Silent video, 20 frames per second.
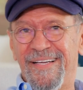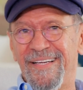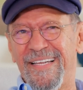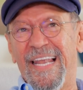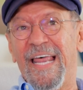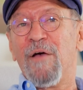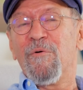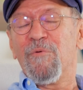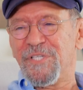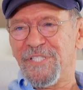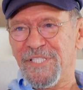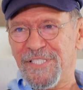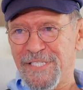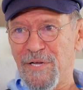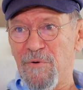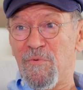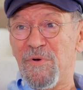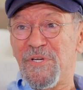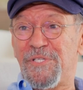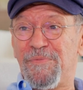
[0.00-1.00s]
languages
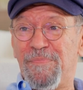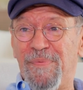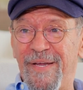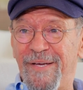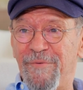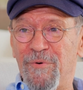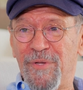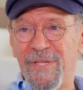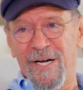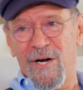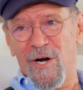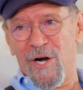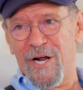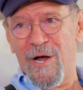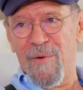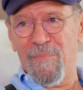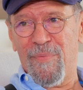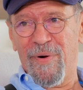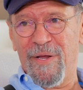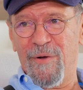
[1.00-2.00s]
that we speak within our
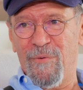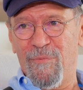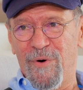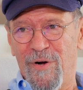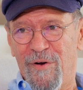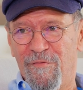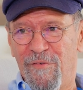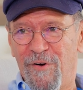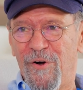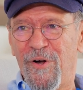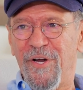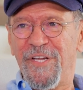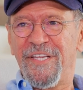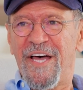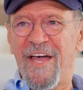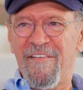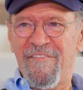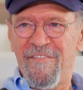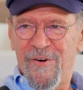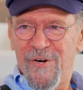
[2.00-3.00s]
company. We're very
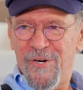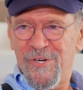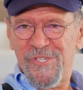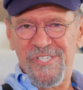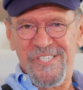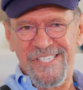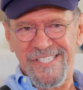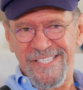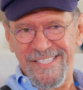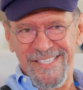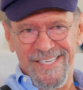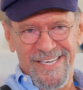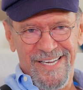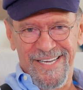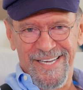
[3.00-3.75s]
diverse.